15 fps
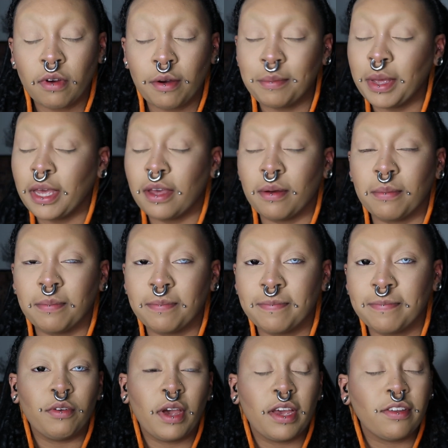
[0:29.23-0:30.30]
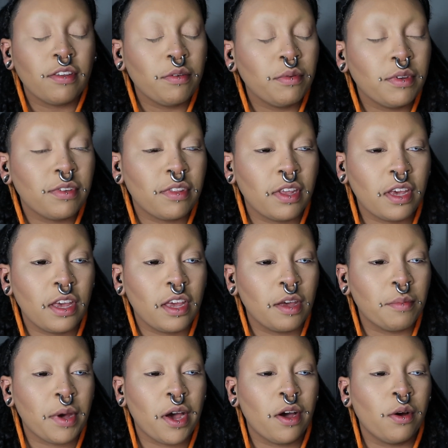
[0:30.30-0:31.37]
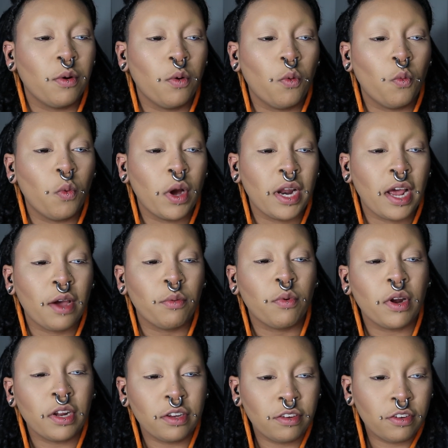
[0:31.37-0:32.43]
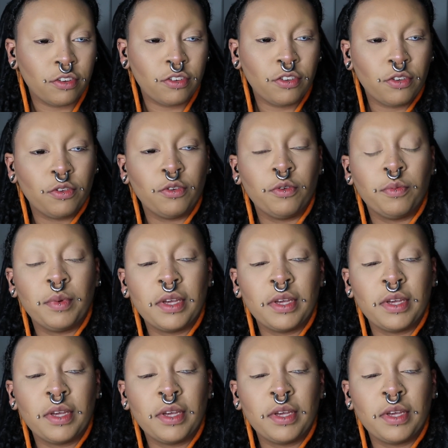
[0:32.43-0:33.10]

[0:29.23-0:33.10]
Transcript: our makeup. So as I was thinking about what I wanted to do,